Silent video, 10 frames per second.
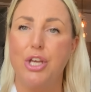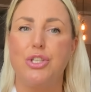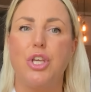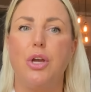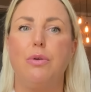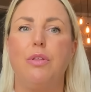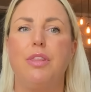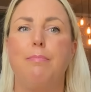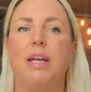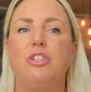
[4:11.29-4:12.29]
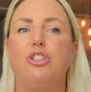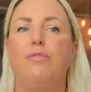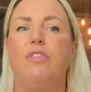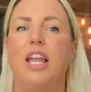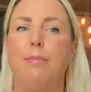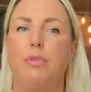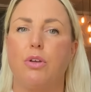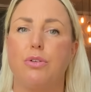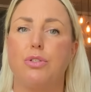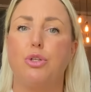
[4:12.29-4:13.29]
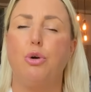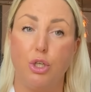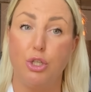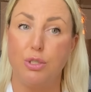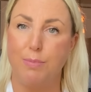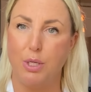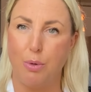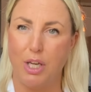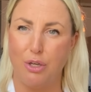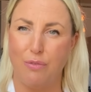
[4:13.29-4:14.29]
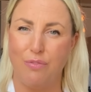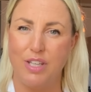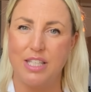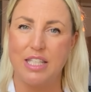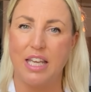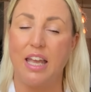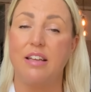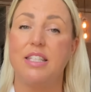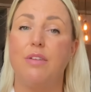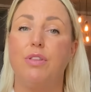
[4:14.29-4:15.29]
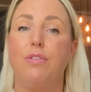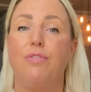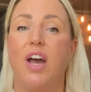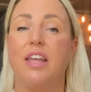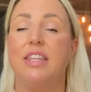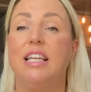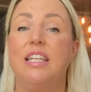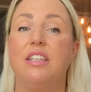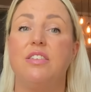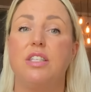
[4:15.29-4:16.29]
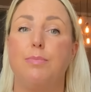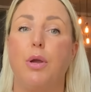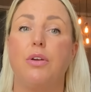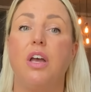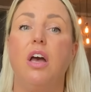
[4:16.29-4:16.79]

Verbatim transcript: So the mention of Lemnos could be quite convincing, except for the fact the Lydians spoke